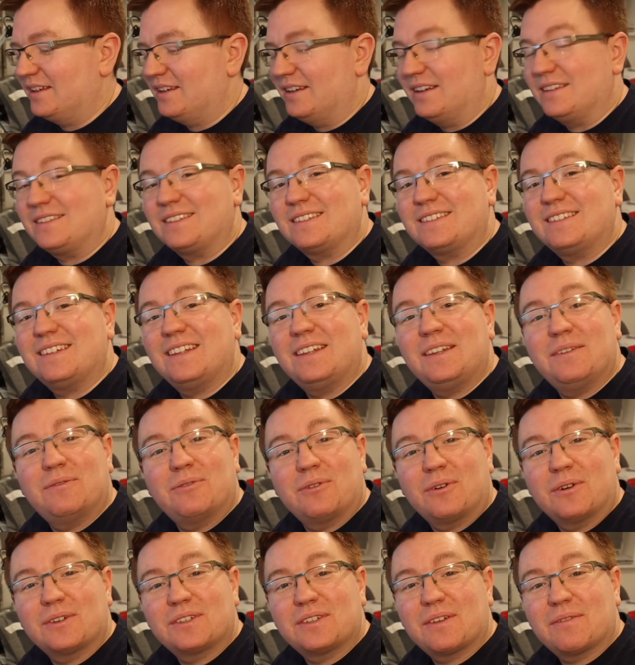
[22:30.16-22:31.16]
It's a
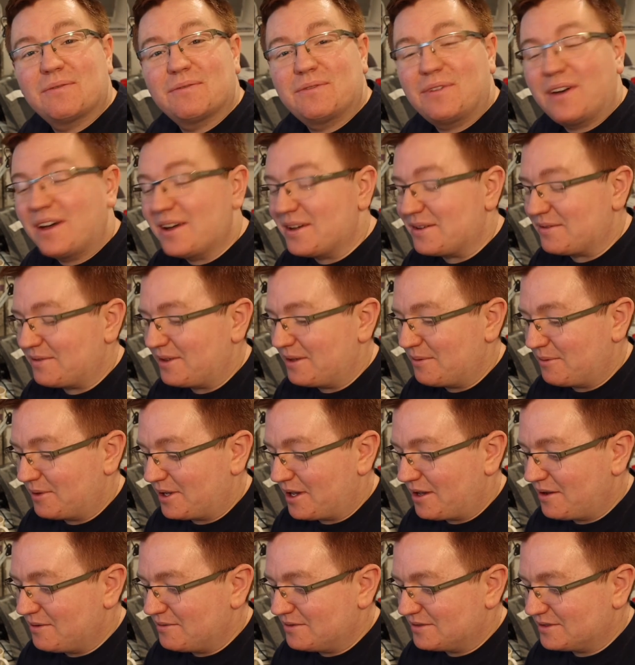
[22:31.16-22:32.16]
CD4075. There we
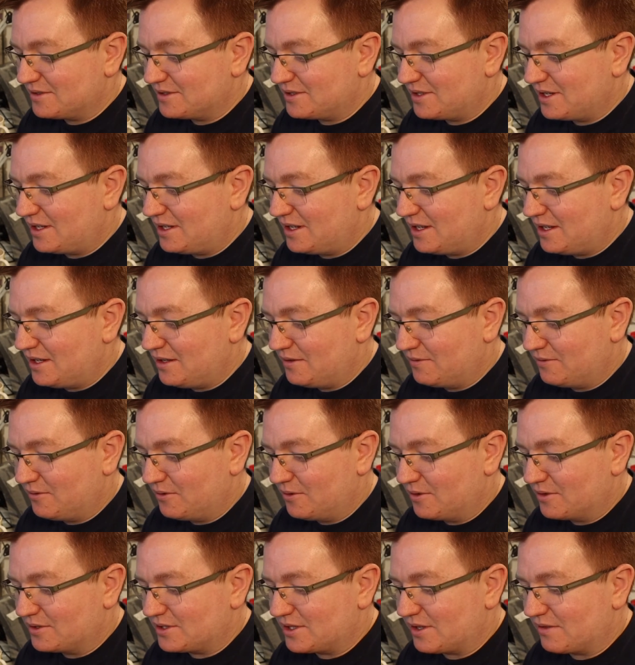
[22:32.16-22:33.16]
go.
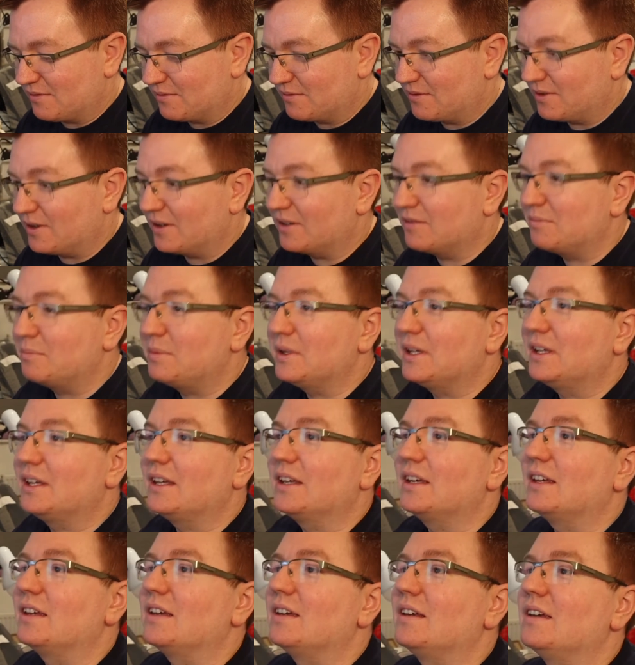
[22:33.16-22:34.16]

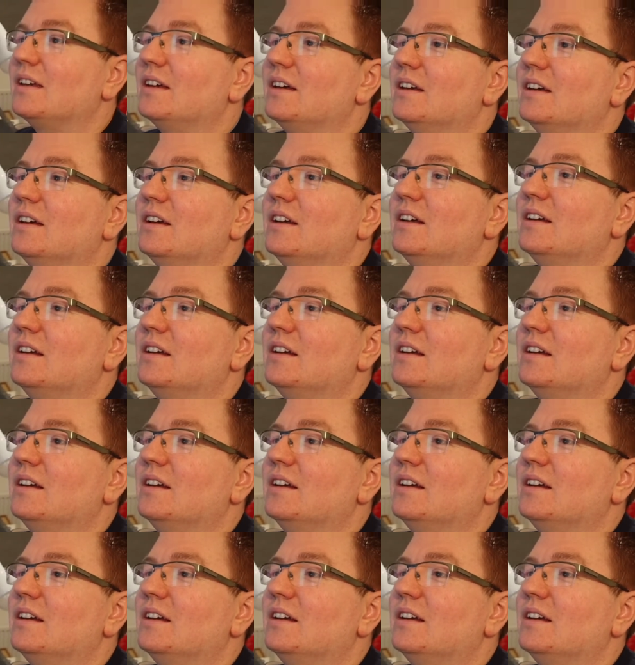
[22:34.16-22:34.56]
CD4075BE.